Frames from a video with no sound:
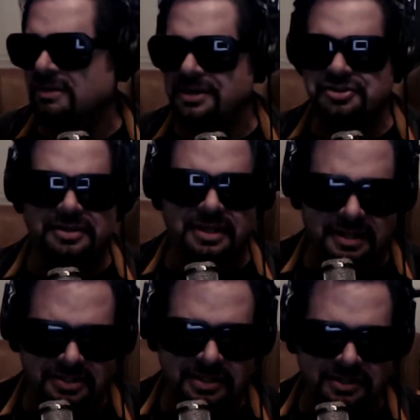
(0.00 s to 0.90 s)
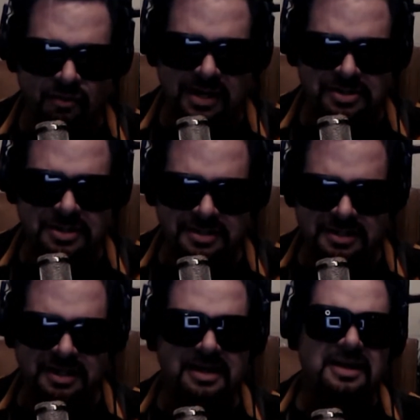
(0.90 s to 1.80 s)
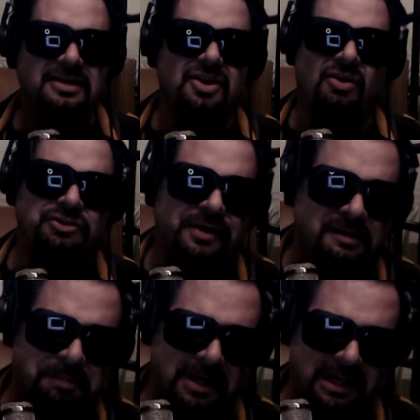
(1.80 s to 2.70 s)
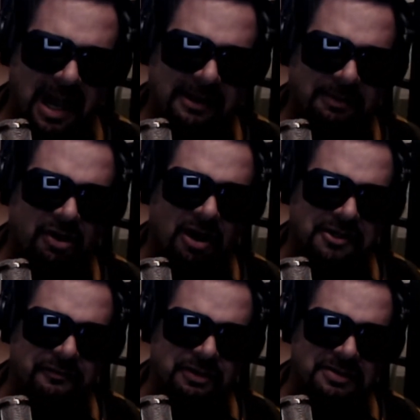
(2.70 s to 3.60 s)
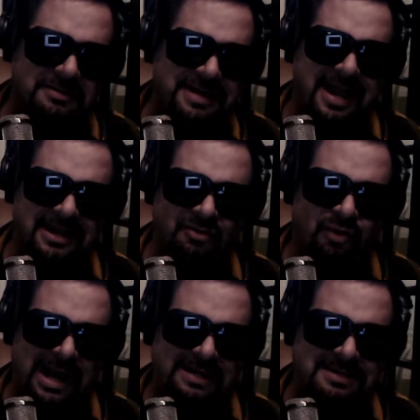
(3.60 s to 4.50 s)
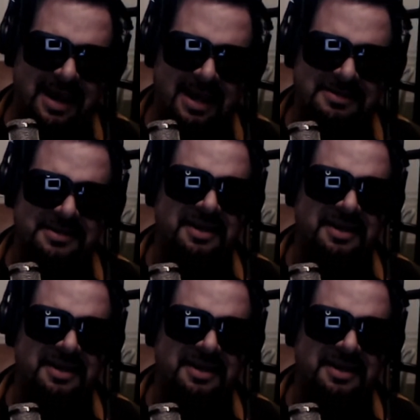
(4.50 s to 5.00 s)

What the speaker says: let your kids sit and watch Disney. Don't drink Bud Light regardless of what Dana White says.